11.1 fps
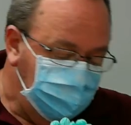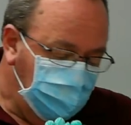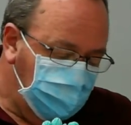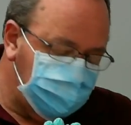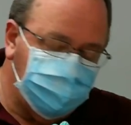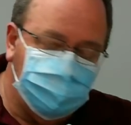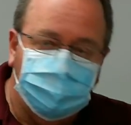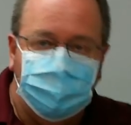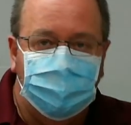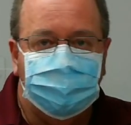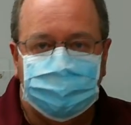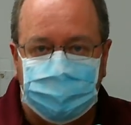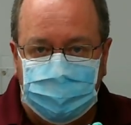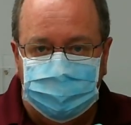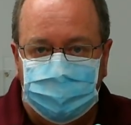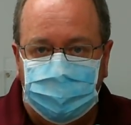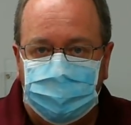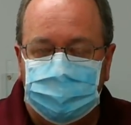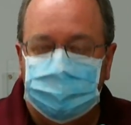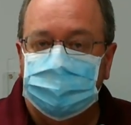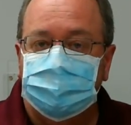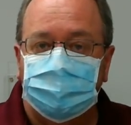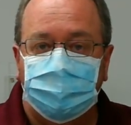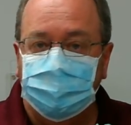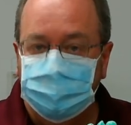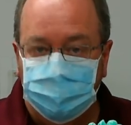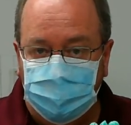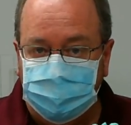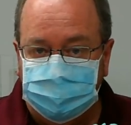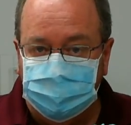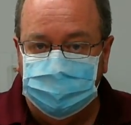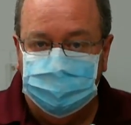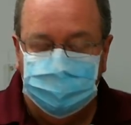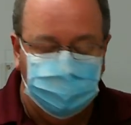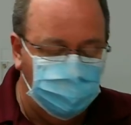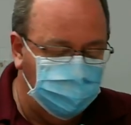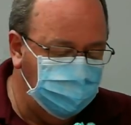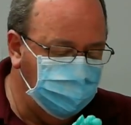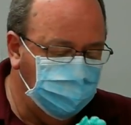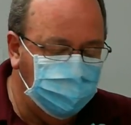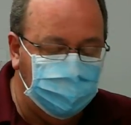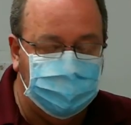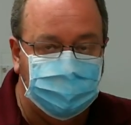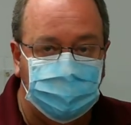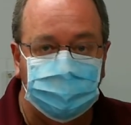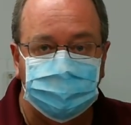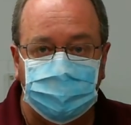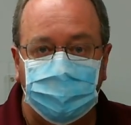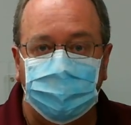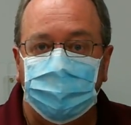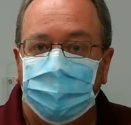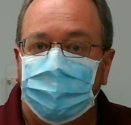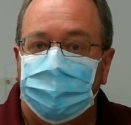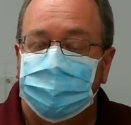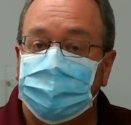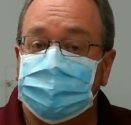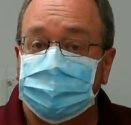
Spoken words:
So you can't dab that, you can't wipe it. Let it air dry. That's